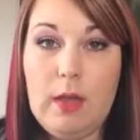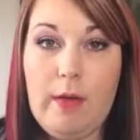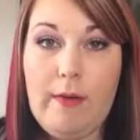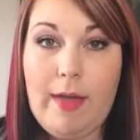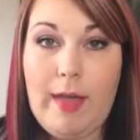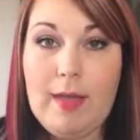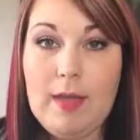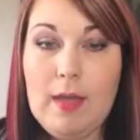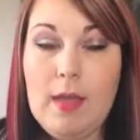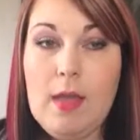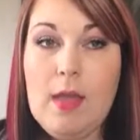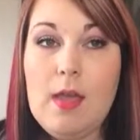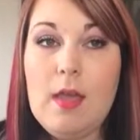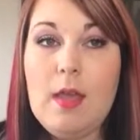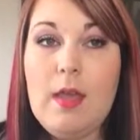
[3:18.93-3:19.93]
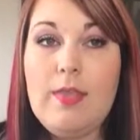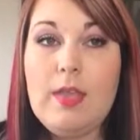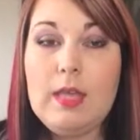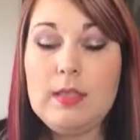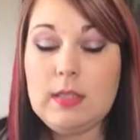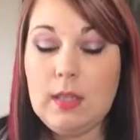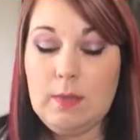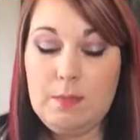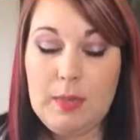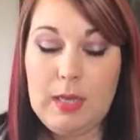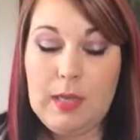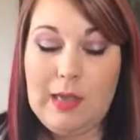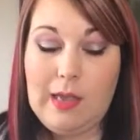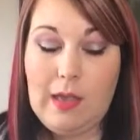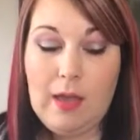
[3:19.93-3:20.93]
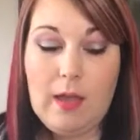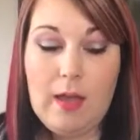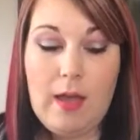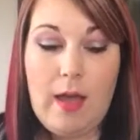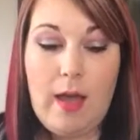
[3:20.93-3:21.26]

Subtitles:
Okay, this can be